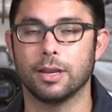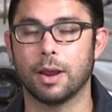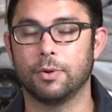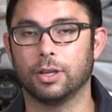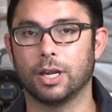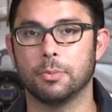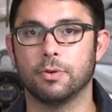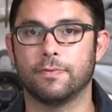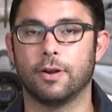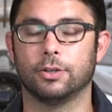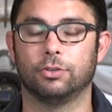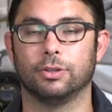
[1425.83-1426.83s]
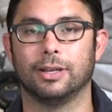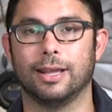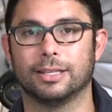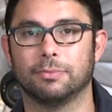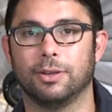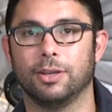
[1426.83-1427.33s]
Now we're gonna move on to the
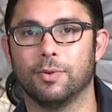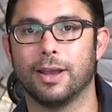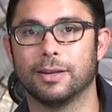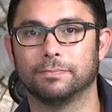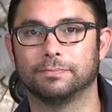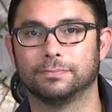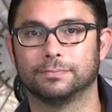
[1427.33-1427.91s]
next menu item.